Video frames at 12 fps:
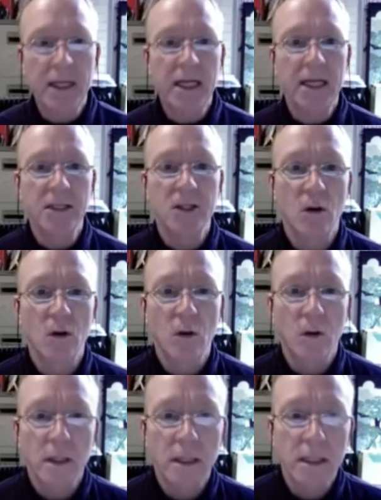And so
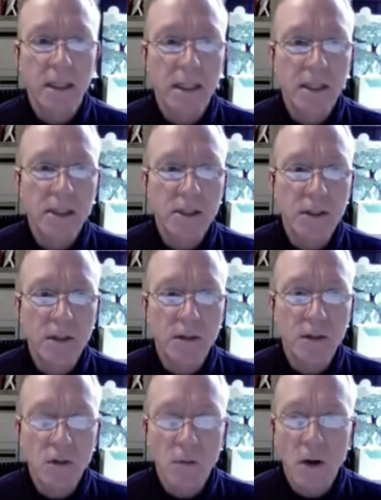
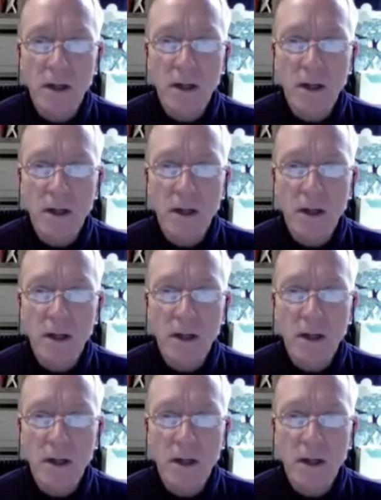Girard